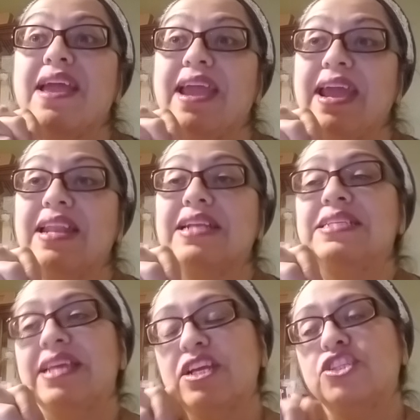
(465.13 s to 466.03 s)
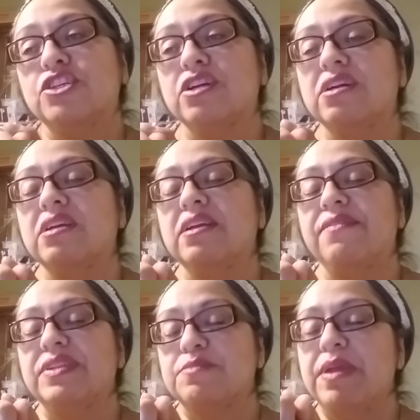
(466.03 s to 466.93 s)
And a tincture, if
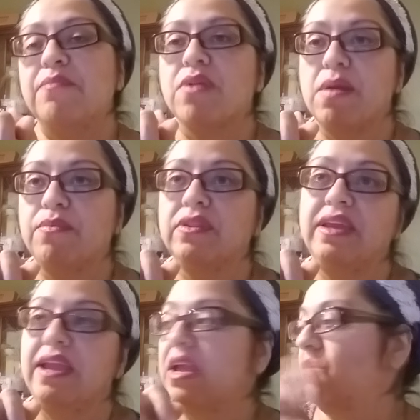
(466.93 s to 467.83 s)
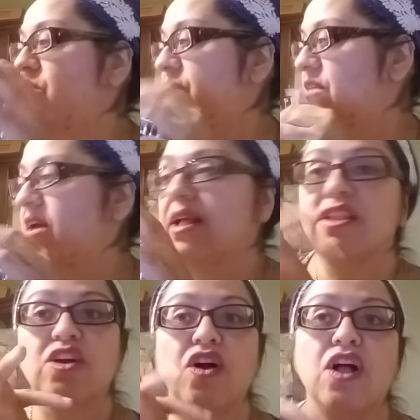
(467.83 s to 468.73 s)
it's made properly and with
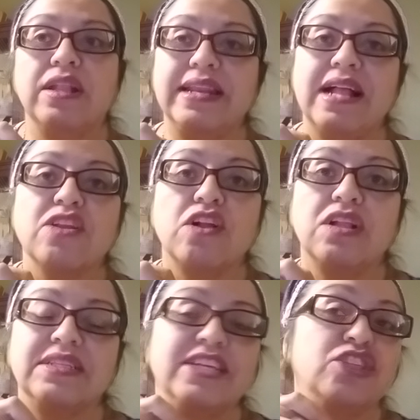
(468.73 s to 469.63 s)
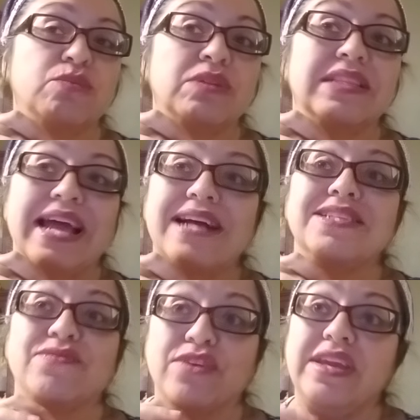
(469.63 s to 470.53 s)
alcohol, an alcohol tincture will
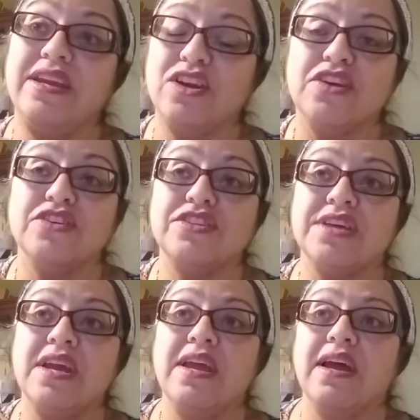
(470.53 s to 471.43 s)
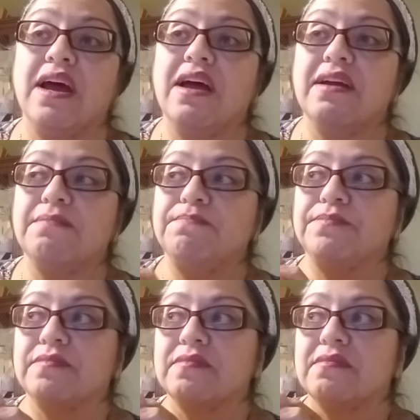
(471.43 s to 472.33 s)
last for years.
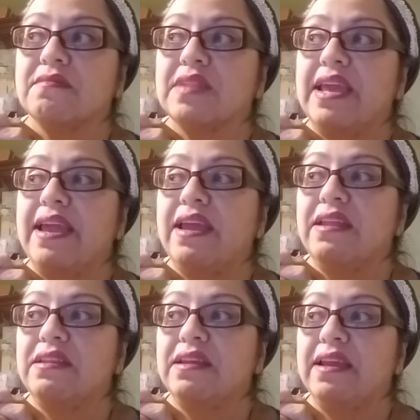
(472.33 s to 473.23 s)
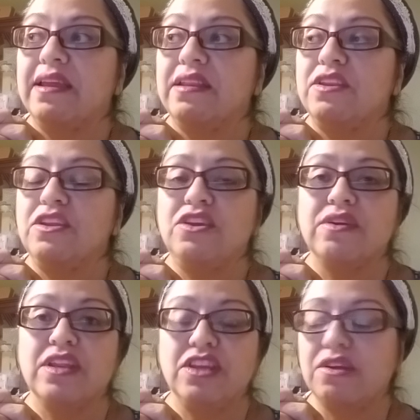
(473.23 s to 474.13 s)
And you
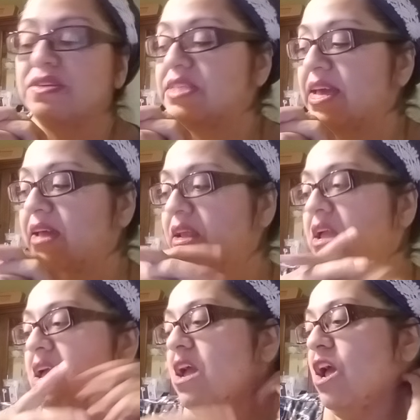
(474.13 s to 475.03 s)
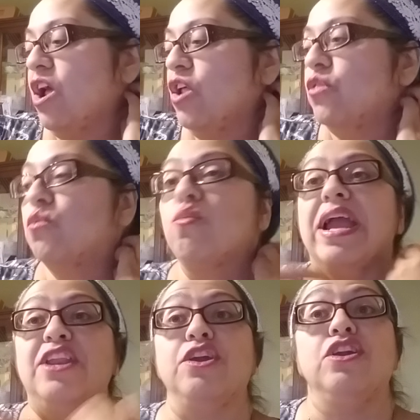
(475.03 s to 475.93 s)
can use that. The
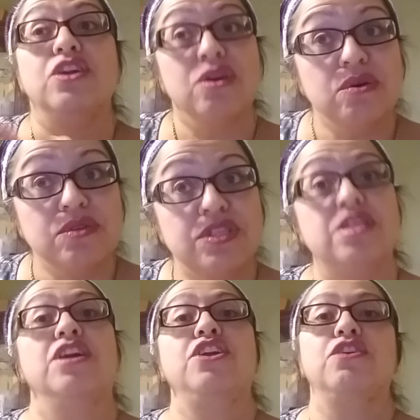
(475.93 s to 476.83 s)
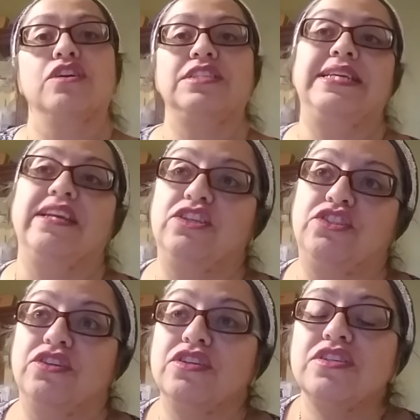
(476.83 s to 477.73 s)
way to use your
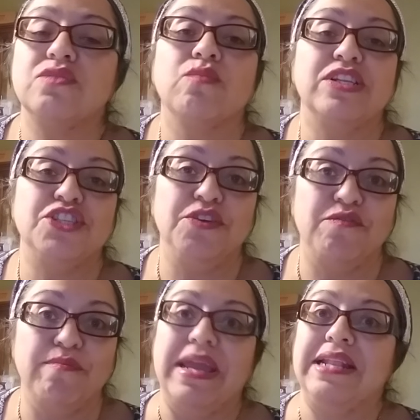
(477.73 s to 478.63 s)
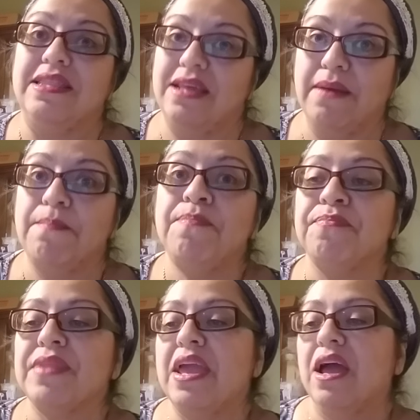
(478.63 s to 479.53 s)
tinctures, once you've made them,
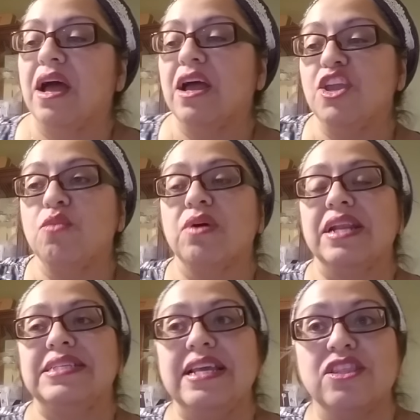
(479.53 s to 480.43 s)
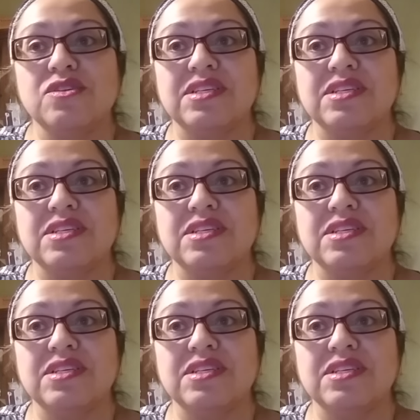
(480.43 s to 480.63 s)
you want to take those